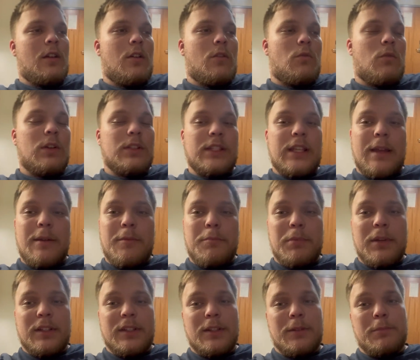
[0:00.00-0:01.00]
One time I
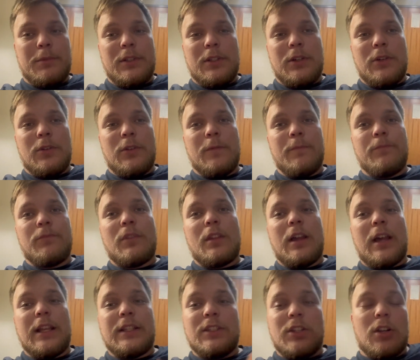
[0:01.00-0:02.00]
picked up a load,
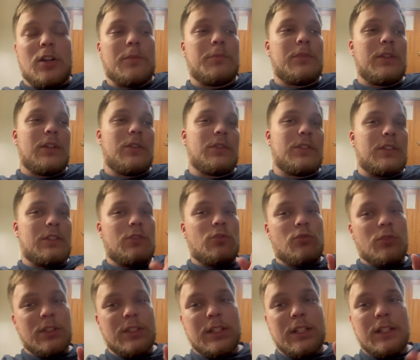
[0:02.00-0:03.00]
I tarped it. It was
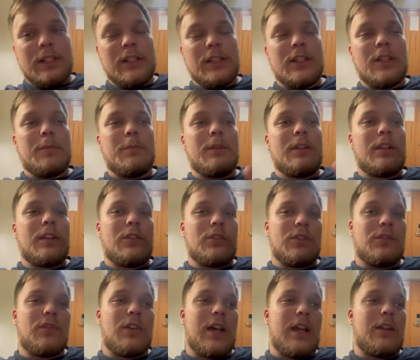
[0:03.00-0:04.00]
drizzling a little bit. I was
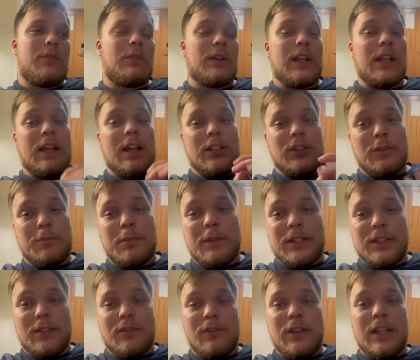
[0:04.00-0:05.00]
fine. When I got to
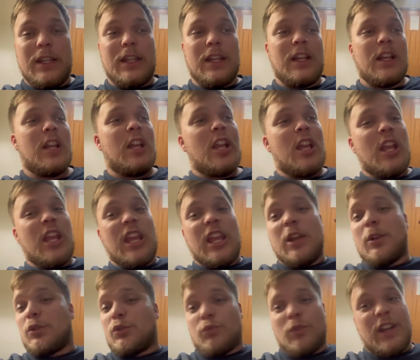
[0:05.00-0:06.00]
Pennsylvania, it
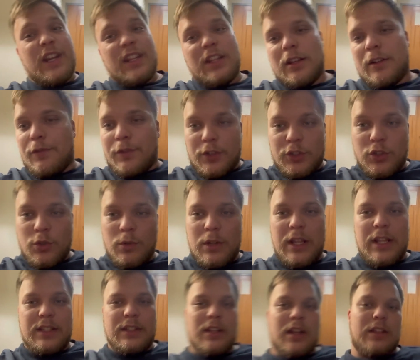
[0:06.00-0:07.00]
was raining there for 2
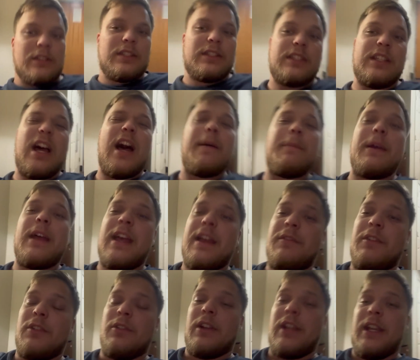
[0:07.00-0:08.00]
days nonstop,
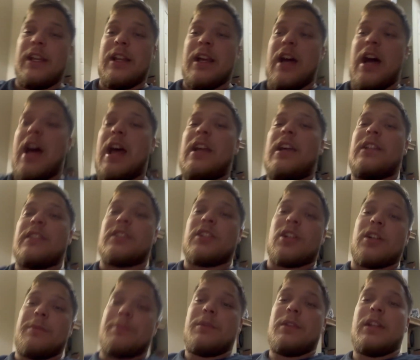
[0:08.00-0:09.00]
heavy rain. I
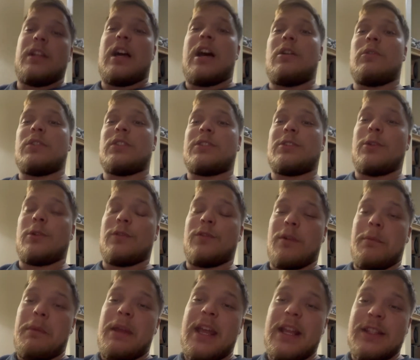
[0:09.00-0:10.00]
untarped it. I was soaked from
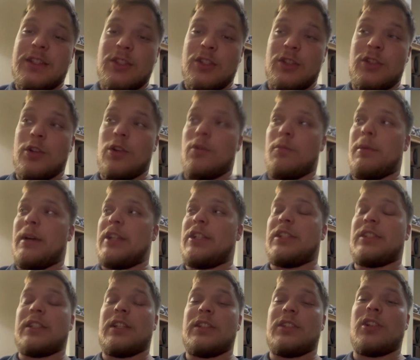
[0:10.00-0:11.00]
head to toe by
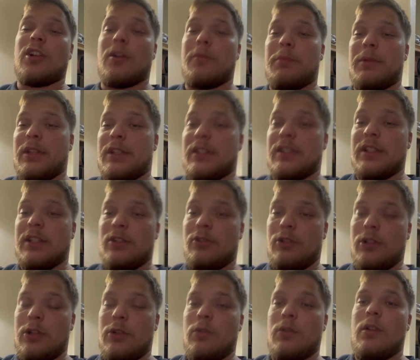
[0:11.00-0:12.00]
just untarping this little
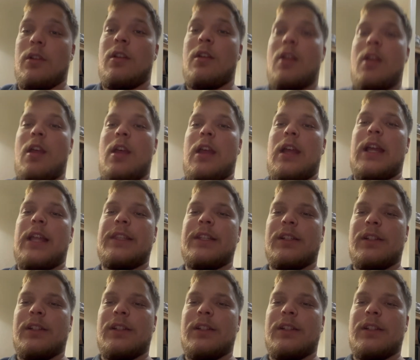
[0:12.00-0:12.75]
load. And they're